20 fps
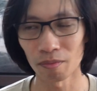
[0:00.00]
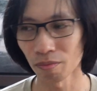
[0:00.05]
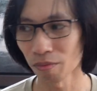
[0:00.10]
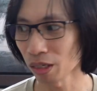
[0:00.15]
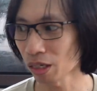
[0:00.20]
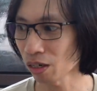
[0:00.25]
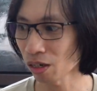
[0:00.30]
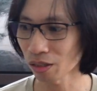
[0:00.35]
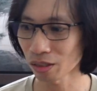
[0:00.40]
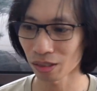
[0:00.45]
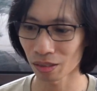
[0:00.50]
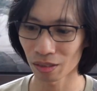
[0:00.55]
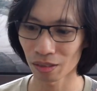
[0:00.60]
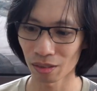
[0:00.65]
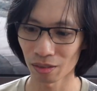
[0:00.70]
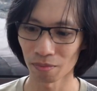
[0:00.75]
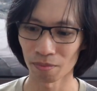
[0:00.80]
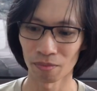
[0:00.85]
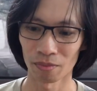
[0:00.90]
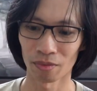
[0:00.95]
because
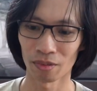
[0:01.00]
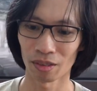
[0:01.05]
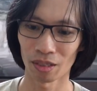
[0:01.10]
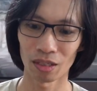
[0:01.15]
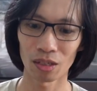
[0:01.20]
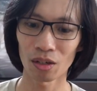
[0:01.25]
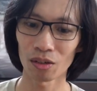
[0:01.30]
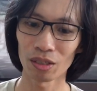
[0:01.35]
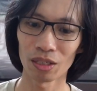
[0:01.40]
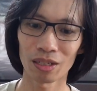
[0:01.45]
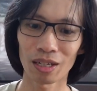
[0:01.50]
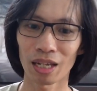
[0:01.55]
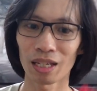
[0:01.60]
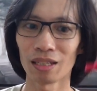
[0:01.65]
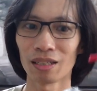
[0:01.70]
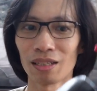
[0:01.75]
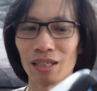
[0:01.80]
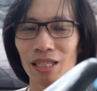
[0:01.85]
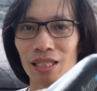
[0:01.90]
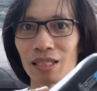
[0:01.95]
you know you
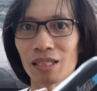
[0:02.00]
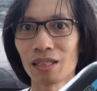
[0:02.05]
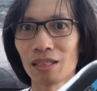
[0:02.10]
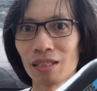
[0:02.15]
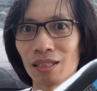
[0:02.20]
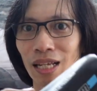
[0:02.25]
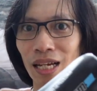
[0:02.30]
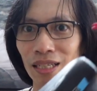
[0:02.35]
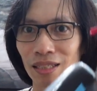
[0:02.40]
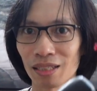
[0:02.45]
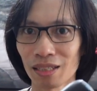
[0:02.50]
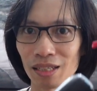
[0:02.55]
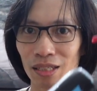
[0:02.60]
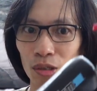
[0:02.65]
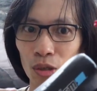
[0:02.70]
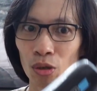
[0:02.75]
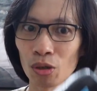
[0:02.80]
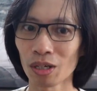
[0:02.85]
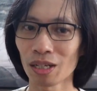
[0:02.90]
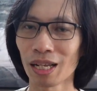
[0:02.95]
can this
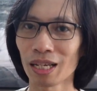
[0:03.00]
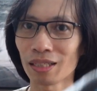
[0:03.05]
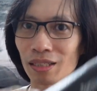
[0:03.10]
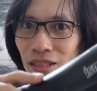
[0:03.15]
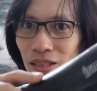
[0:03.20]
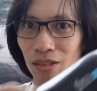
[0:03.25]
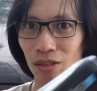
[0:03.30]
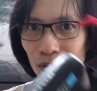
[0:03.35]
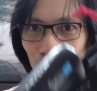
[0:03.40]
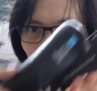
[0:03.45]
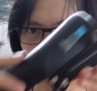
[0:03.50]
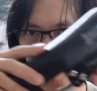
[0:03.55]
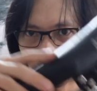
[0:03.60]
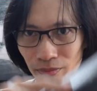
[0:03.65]
hook lets you